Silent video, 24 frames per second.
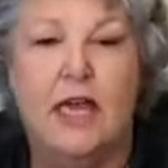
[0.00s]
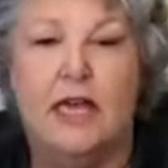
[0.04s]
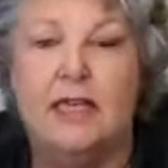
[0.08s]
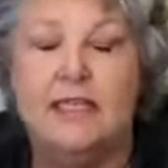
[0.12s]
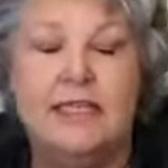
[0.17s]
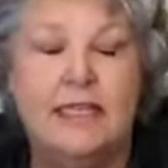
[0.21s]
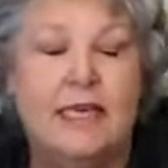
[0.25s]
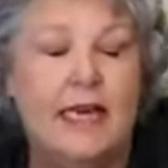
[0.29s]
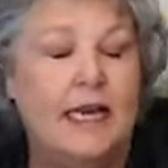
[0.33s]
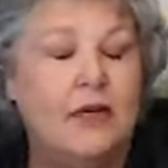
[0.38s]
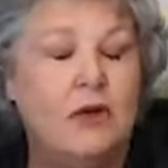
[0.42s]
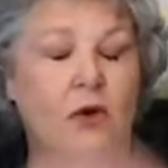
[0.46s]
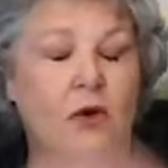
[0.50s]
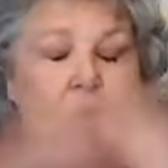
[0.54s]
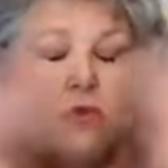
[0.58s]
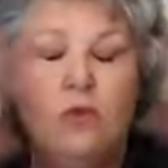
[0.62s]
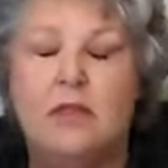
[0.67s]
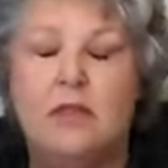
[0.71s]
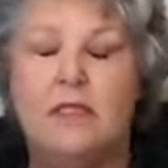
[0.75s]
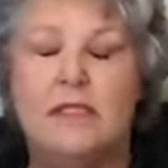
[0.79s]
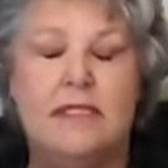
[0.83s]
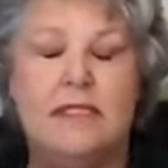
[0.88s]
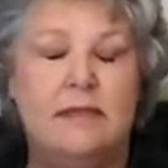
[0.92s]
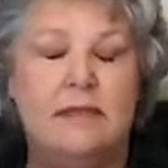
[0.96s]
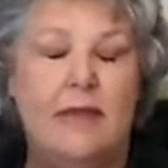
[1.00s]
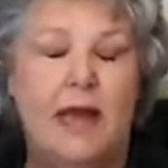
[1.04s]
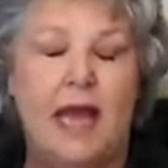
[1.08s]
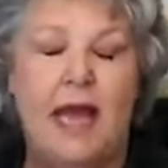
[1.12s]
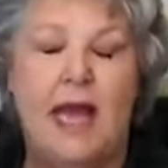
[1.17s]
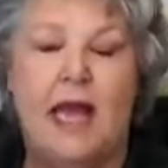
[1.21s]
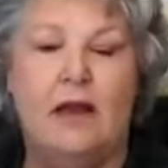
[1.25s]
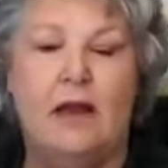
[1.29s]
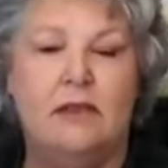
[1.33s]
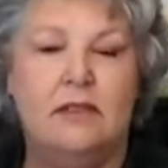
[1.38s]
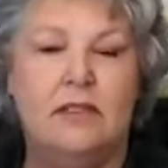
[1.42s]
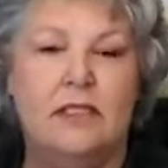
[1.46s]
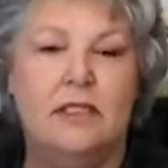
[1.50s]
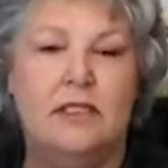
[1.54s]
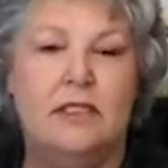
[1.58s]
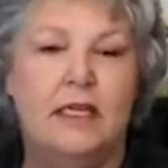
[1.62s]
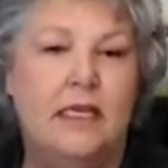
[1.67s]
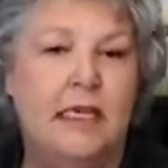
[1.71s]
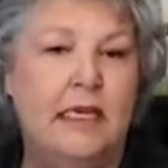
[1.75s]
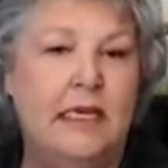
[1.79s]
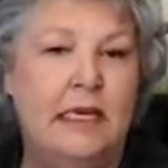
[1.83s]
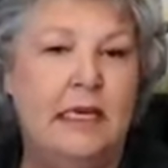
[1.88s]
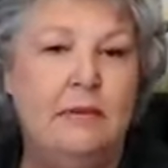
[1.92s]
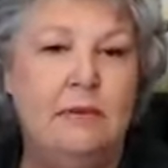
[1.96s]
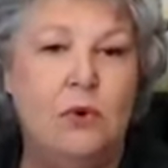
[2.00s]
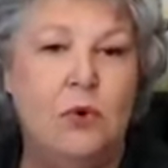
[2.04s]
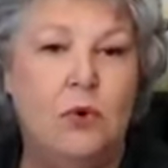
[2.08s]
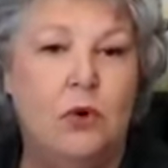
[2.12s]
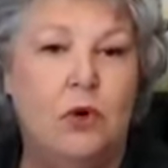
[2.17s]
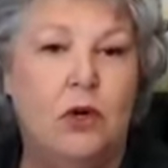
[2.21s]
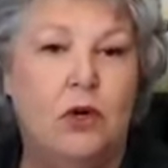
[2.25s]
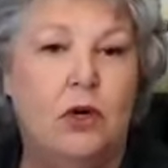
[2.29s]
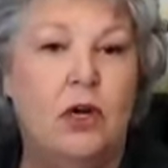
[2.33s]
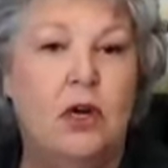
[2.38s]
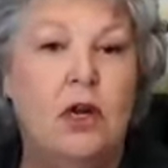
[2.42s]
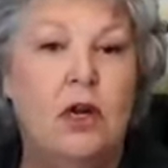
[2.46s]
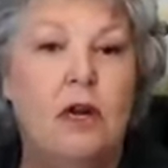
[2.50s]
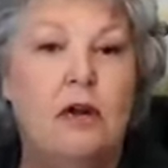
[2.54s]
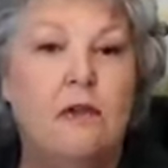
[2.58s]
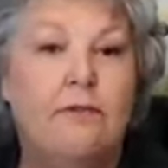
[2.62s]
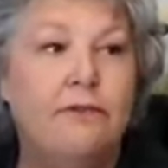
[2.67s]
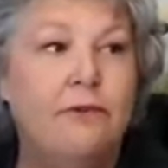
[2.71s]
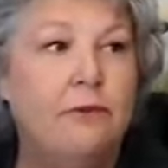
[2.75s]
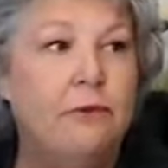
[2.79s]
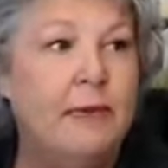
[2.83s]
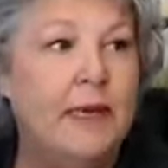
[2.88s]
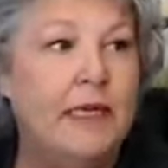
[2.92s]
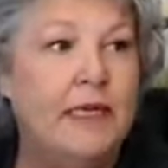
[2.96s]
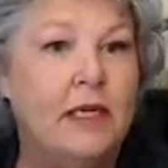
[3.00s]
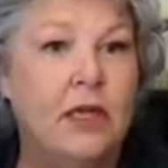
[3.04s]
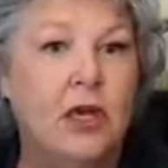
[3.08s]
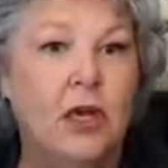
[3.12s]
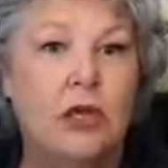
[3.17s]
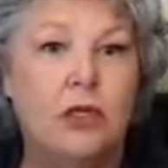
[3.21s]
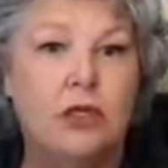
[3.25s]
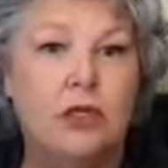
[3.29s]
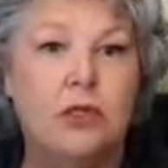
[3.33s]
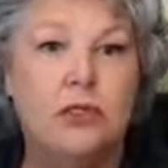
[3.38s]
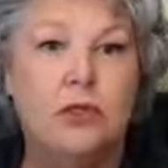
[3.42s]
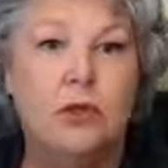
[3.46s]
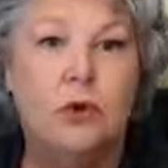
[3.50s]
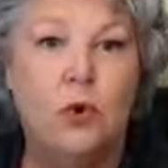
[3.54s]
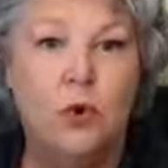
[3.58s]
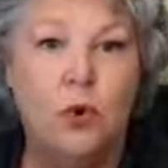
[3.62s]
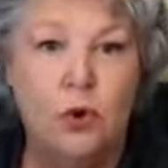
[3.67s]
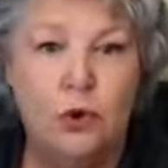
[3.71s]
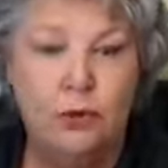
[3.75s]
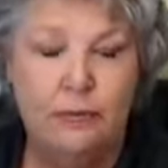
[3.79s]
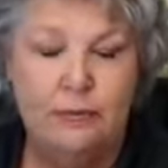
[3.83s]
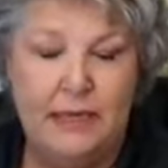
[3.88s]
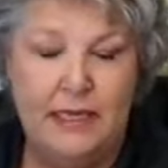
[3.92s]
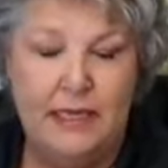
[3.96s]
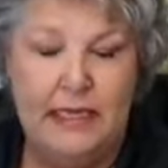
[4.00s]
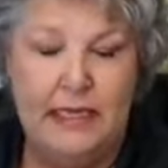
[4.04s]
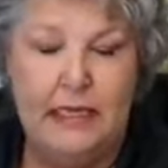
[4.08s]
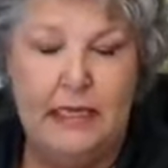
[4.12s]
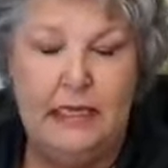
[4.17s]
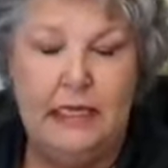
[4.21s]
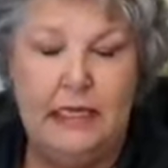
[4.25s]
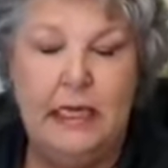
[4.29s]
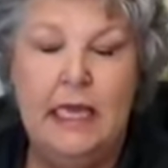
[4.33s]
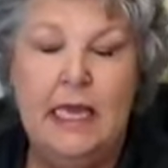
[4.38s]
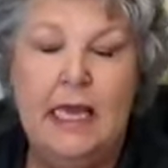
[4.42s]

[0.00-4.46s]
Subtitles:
I said, I don't want this in my house anymore for my dogs or me.